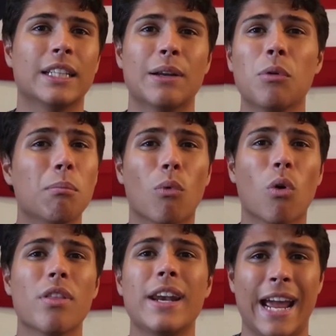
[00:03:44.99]
they were
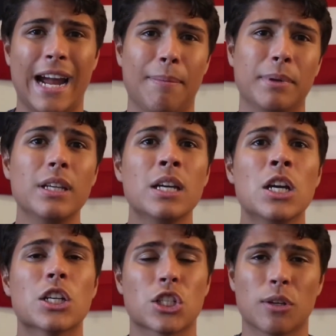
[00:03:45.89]
more than happy
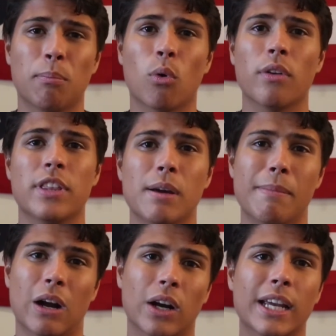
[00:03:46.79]
to support the
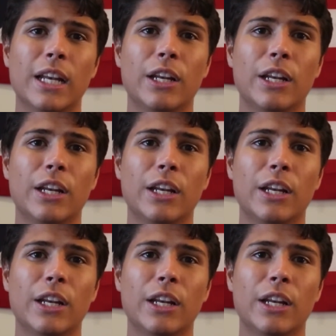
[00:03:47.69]
American